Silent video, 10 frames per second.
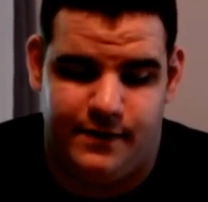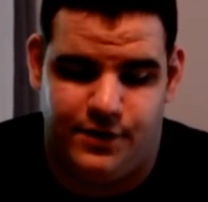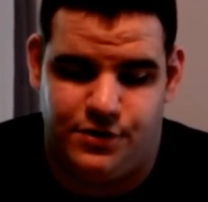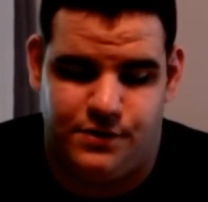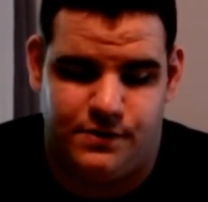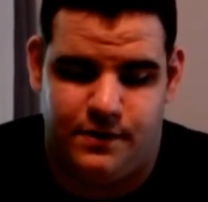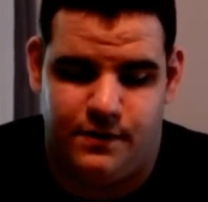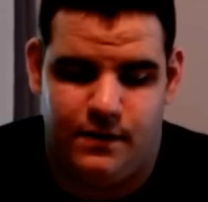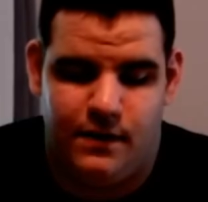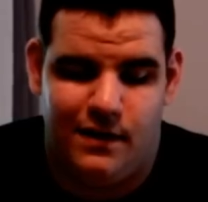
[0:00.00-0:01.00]
and
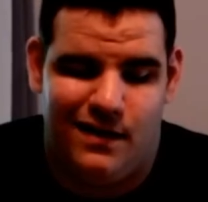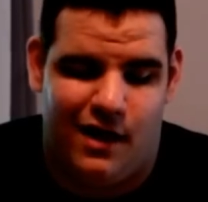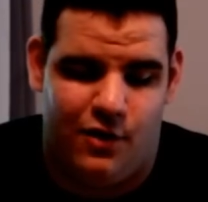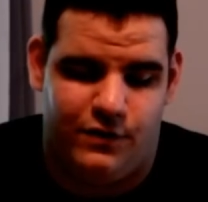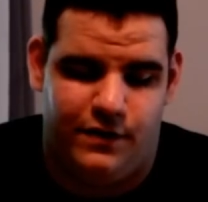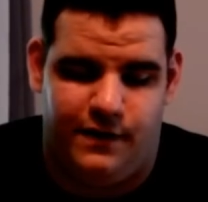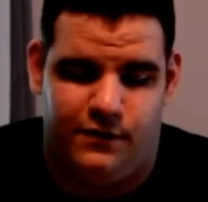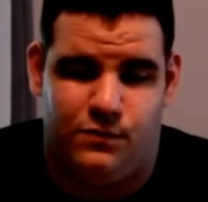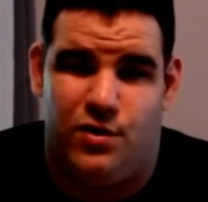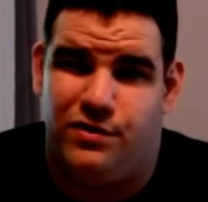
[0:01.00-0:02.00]
I don't really think
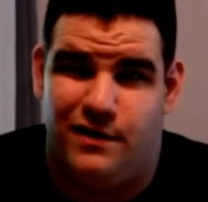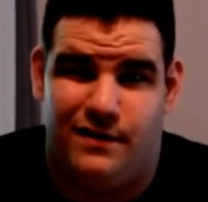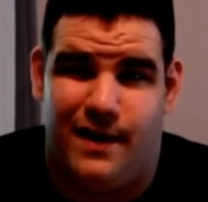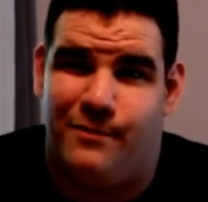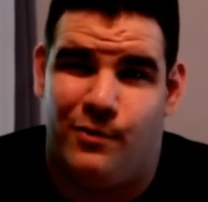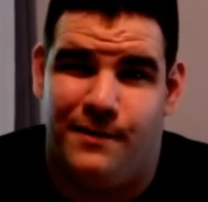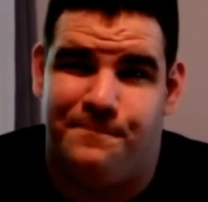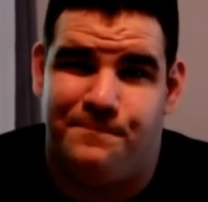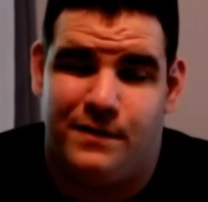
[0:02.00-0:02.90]
it's worth it at that point.